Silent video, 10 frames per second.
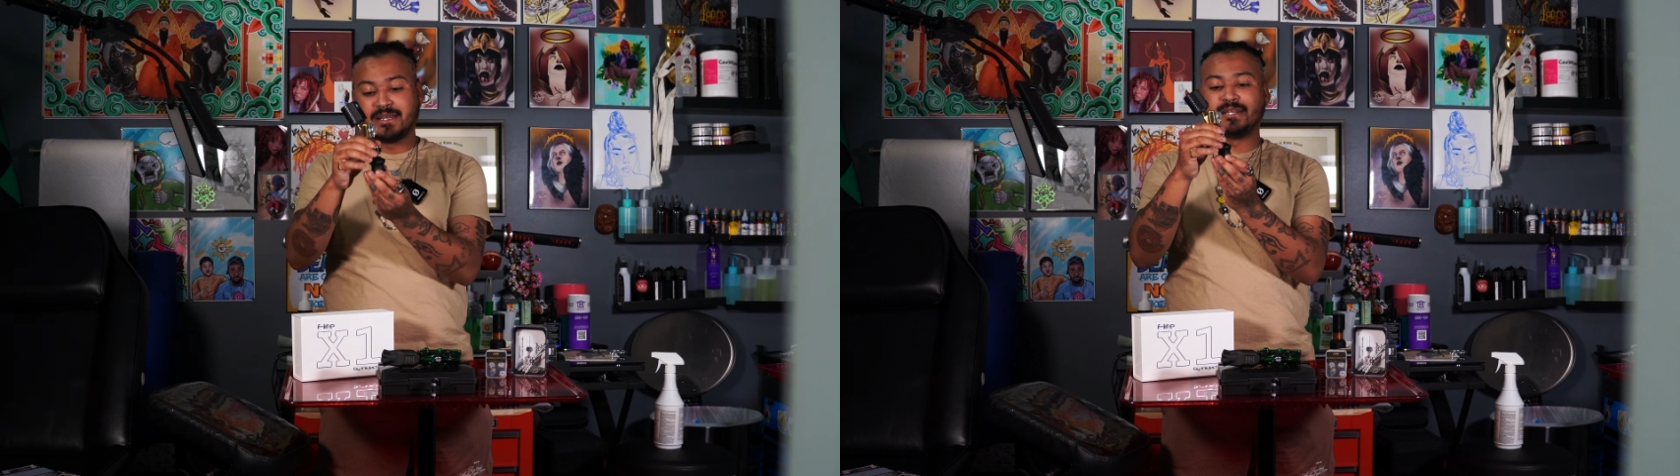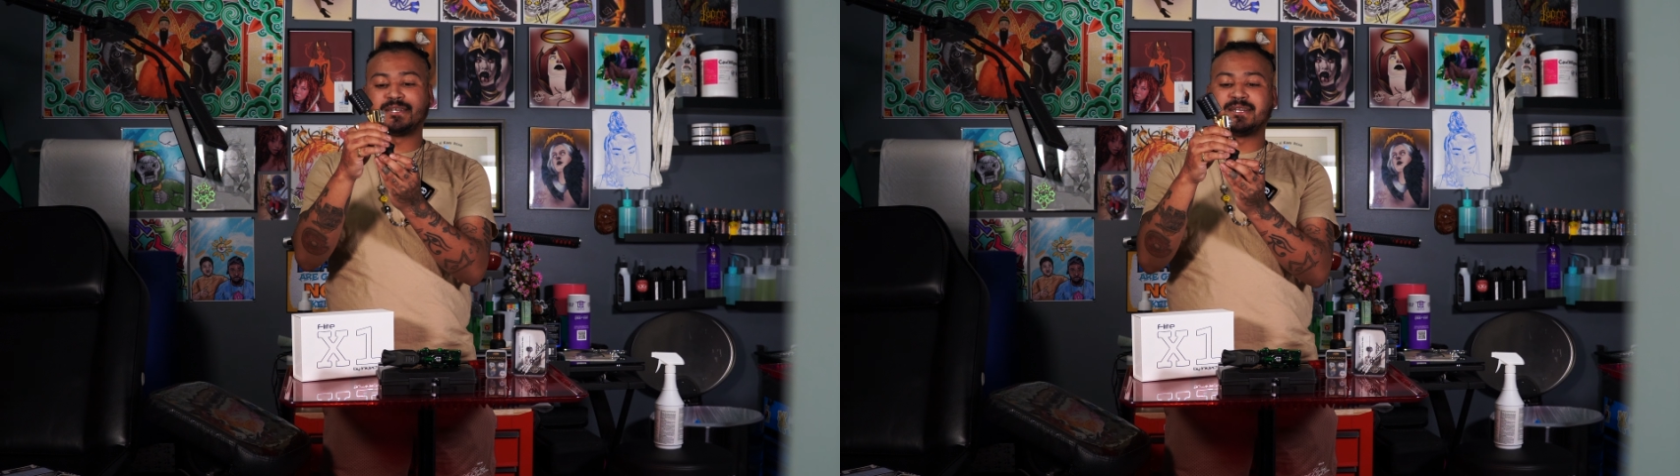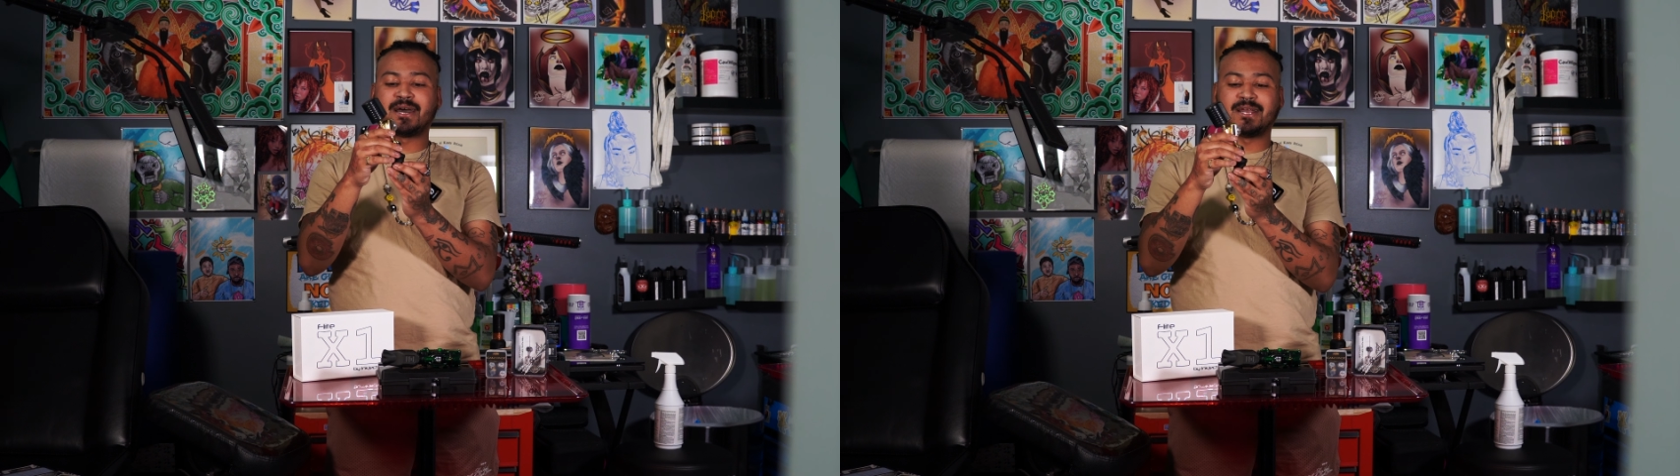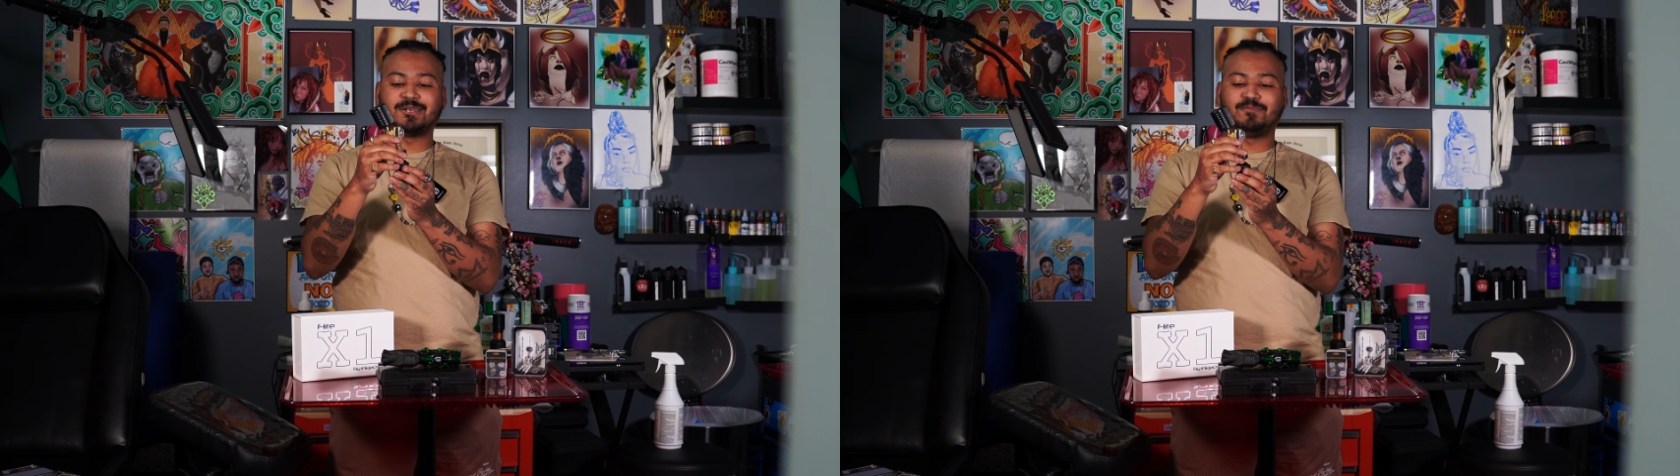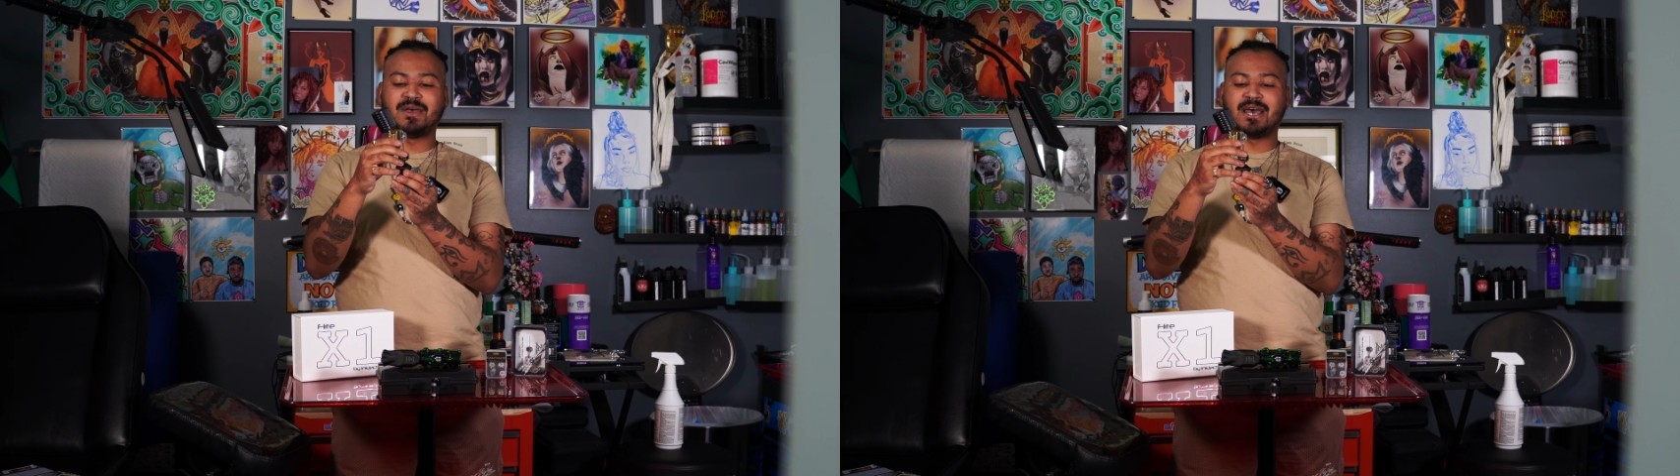it's not as
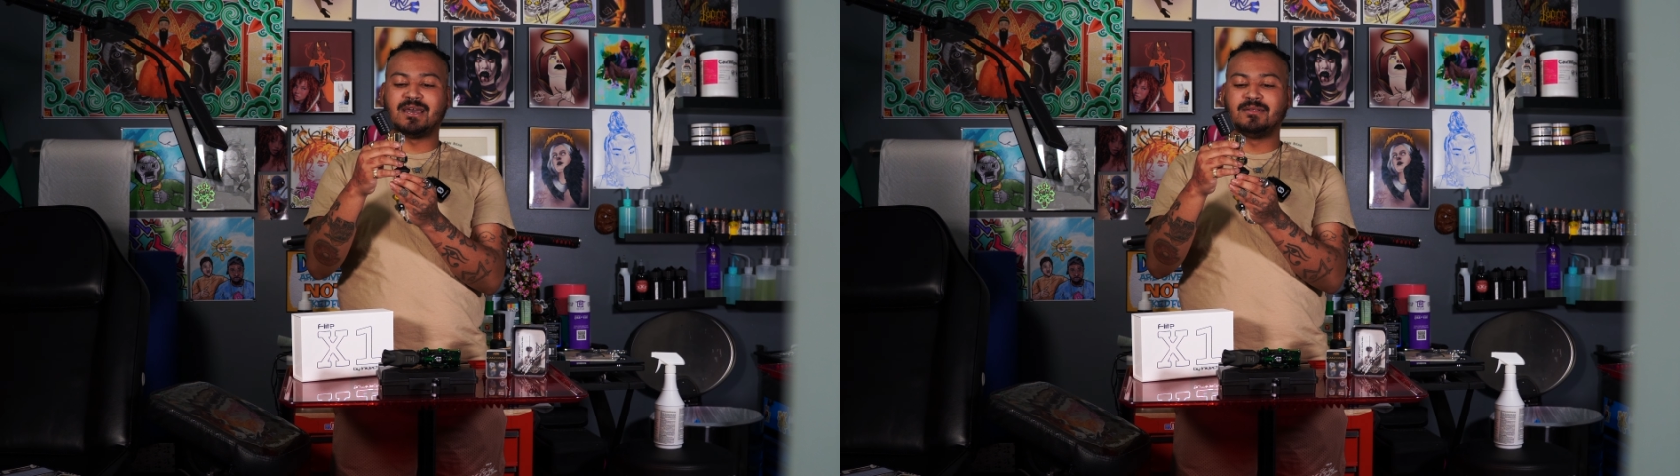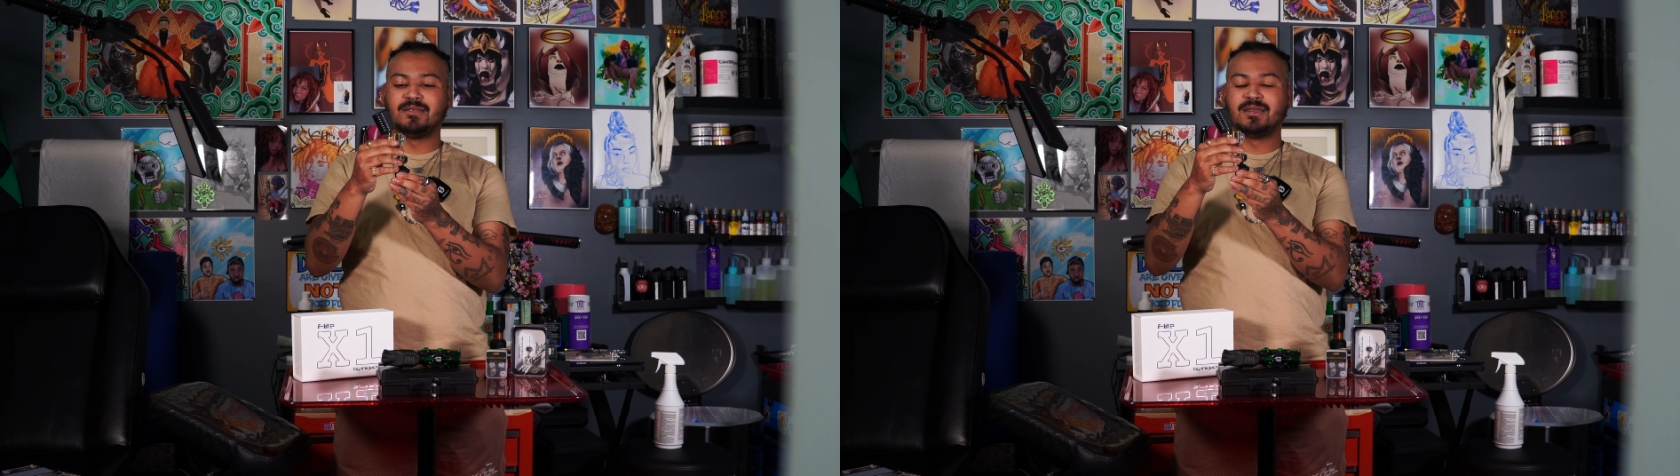bad.